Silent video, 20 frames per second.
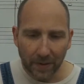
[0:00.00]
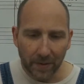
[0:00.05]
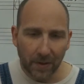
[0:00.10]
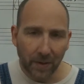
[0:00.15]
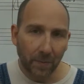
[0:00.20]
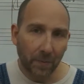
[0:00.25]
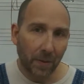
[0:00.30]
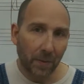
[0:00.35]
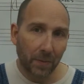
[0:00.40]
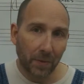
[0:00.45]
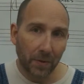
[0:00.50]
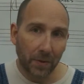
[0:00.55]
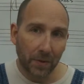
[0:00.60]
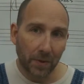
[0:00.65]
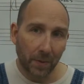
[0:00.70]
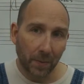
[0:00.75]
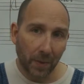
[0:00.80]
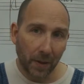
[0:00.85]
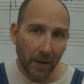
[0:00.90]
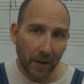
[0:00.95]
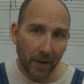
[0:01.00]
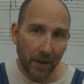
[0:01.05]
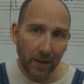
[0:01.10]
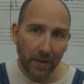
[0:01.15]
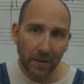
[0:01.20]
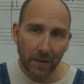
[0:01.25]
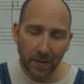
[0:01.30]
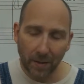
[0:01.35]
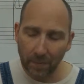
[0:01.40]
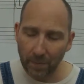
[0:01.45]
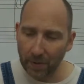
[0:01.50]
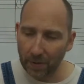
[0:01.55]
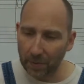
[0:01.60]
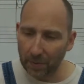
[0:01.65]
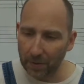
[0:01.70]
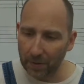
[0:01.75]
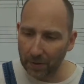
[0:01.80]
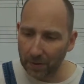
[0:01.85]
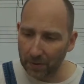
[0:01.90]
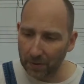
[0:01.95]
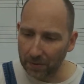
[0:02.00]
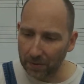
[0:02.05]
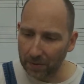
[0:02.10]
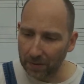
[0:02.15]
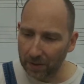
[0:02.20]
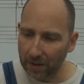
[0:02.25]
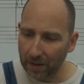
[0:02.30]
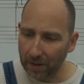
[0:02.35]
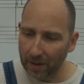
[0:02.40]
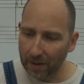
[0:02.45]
Some people use a pick, some people use,